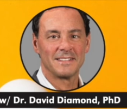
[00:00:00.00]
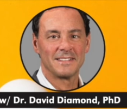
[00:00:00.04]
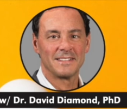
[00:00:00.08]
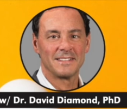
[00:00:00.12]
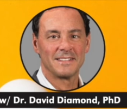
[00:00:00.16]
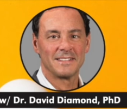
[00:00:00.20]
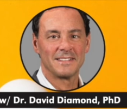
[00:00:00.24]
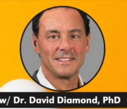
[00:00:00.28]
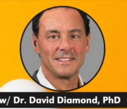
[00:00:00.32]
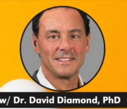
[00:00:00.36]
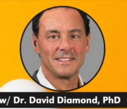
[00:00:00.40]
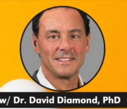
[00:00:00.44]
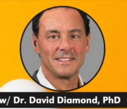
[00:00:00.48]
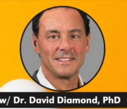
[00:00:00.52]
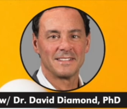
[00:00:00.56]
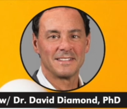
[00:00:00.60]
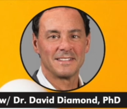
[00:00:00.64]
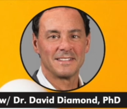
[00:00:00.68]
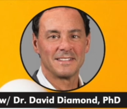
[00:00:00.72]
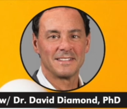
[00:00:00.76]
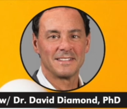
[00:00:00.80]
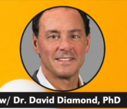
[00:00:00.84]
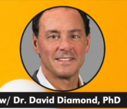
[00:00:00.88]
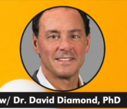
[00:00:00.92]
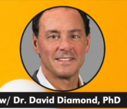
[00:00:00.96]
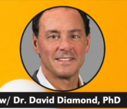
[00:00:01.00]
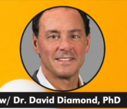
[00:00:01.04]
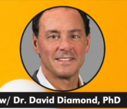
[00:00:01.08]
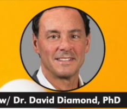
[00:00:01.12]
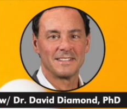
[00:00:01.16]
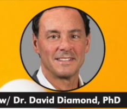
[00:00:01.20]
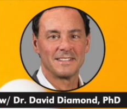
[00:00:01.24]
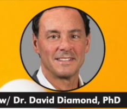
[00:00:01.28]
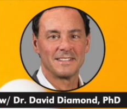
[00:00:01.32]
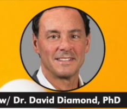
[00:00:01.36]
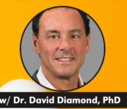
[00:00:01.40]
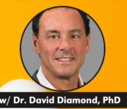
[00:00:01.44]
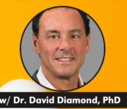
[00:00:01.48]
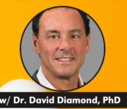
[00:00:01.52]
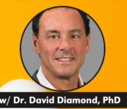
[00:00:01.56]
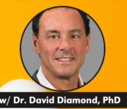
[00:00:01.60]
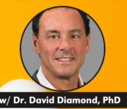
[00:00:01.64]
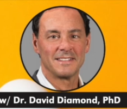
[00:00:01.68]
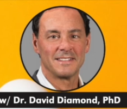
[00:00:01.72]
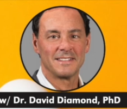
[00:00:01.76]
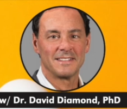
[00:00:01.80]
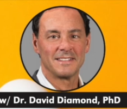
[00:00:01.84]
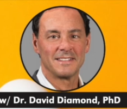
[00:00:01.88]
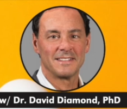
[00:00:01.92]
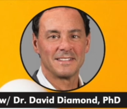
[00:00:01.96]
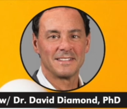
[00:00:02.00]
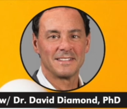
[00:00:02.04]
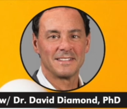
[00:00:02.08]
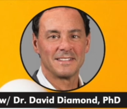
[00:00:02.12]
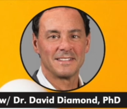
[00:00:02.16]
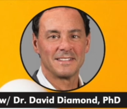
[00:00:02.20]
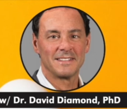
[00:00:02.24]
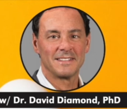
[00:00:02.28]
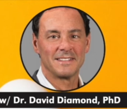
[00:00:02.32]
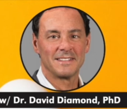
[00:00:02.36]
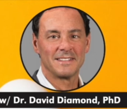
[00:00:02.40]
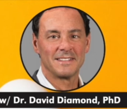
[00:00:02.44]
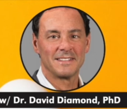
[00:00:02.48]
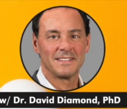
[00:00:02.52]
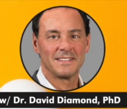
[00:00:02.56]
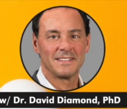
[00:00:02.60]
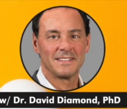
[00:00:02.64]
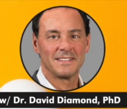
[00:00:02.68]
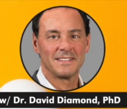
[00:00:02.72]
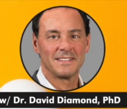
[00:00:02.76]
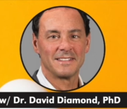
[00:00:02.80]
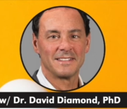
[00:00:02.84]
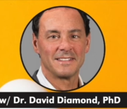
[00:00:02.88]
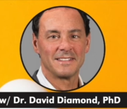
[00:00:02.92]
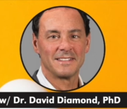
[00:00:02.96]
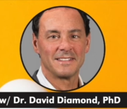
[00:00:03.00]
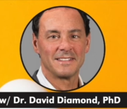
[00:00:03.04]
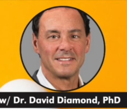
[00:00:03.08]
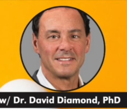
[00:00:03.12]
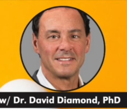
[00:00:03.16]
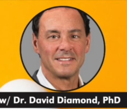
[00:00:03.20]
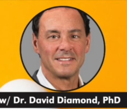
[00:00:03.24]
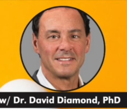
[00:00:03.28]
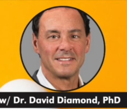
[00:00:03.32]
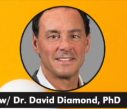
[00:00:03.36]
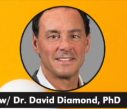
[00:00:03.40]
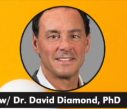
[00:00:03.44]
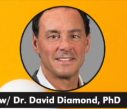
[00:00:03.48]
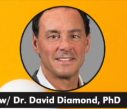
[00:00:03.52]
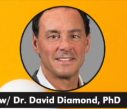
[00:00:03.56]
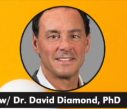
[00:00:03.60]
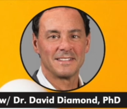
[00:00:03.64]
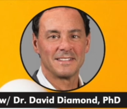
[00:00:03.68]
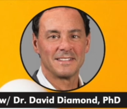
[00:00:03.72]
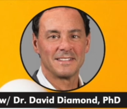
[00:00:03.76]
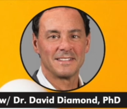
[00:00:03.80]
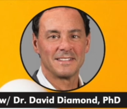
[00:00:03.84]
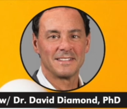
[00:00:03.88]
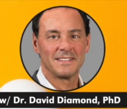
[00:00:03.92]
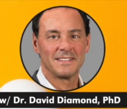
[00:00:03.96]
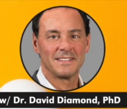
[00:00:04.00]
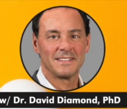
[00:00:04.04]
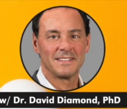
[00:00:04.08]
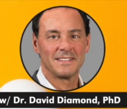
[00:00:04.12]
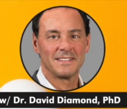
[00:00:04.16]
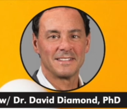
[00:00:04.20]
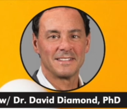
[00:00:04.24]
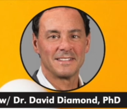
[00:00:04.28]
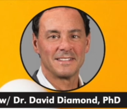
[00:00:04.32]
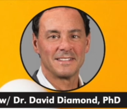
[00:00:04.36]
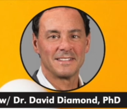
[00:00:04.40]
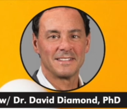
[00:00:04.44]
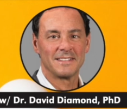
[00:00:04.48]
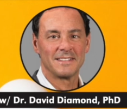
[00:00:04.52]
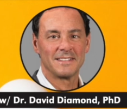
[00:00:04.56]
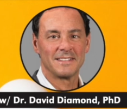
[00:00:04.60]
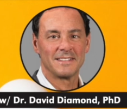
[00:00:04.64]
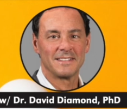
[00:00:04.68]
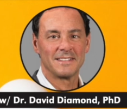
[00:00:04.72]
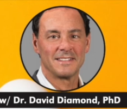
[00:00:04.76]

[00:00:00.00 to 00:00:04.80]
This is a still picture; no speech is visible.